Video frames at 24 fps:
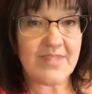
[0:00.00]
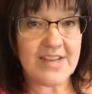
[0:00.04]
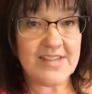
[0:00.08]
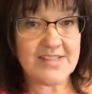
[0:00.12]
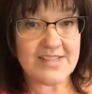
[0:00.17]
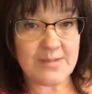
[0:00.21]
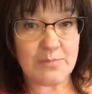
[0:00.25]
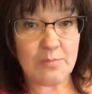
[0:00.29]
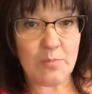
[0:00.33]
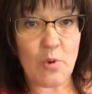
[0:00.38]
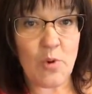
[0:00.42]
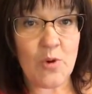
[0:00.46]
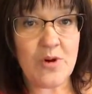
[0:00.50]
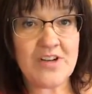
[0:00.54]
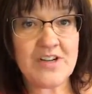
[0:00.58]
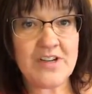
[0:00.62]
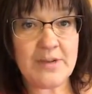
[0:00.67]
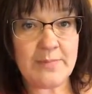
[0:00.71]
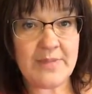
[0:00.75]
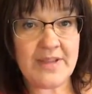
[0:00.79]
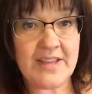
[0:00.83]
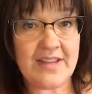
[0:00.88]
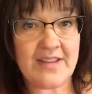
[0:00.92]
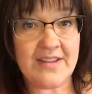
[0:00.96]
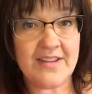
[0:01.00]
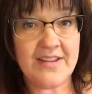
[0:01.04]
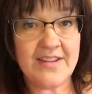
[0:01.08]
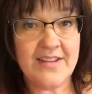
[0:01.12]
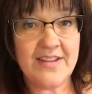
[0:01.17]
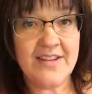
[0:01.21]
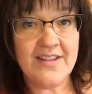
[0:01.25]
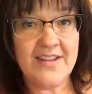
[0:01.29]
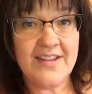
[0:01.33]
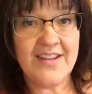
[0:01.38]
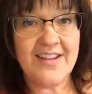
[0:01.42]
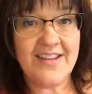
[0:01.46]
it's important to me
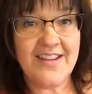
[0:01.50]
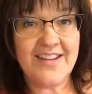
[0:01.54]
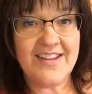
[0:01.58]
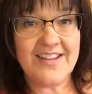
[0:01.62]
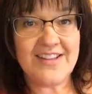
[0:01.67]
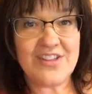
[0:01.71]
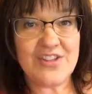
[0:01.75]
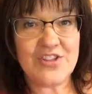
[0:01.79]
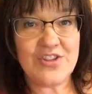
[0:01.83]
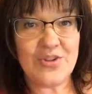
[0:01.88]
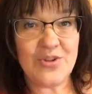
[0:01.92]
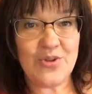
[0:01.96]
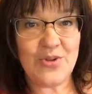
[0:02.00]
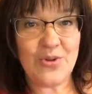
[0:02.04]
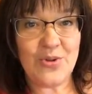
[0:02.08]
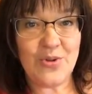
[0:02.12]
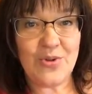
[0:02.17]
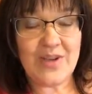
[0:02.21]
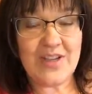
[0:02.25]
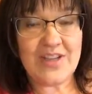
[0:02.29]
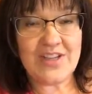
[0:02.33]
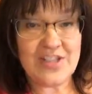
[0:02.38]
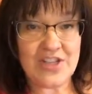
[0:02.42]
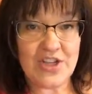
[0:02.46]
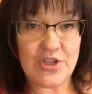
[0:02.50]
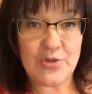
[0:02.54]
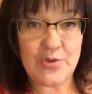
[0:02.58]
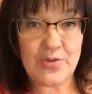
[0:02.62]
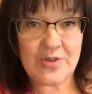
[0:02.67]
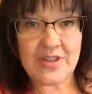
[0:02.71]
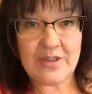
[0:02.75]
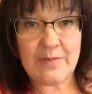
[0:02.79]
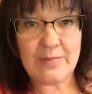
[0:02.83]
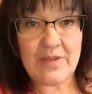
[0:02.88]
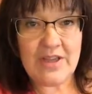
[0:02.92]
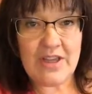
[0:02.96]
to
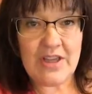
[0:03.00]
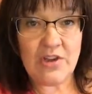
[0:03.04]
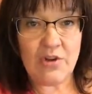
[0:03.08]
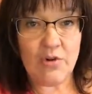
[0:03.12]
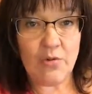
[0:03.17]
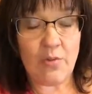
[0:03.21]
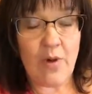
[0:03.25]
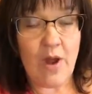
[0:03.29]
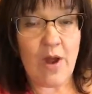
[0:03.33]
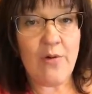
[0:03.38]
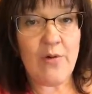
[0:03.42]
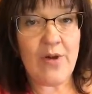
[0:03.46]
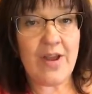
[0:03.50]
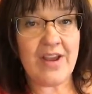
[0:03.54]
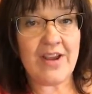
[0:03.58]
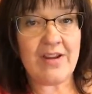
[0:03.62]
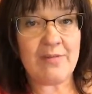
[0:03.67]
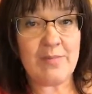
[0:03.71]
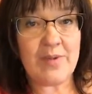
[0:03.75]
continually be growing.